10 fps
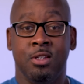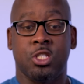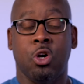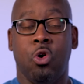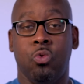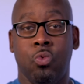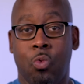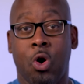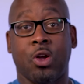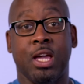So
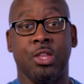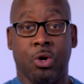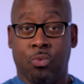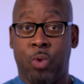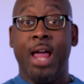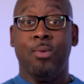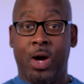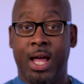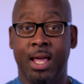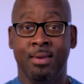working the right
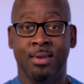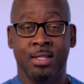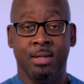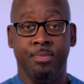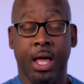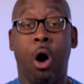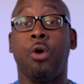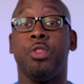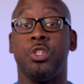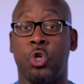way
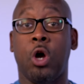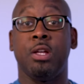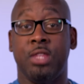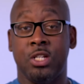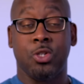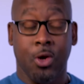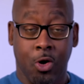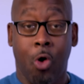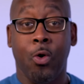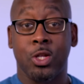on the journey that you're
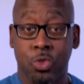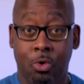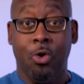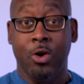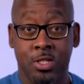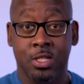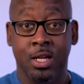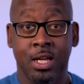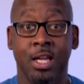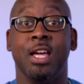going towards
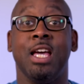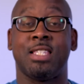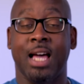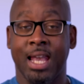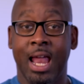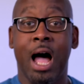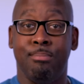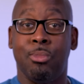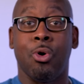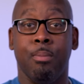is a lot
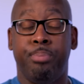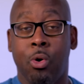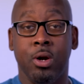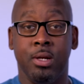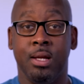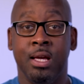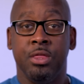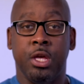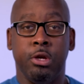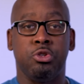more important
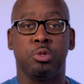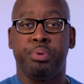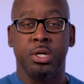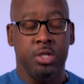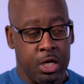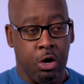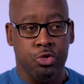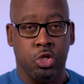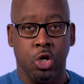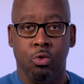than you just putting your nose
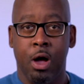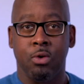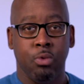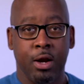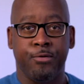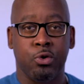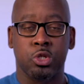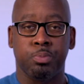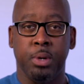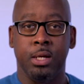to the ground, running full
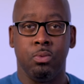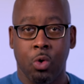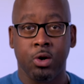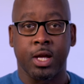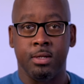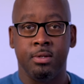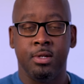speed and working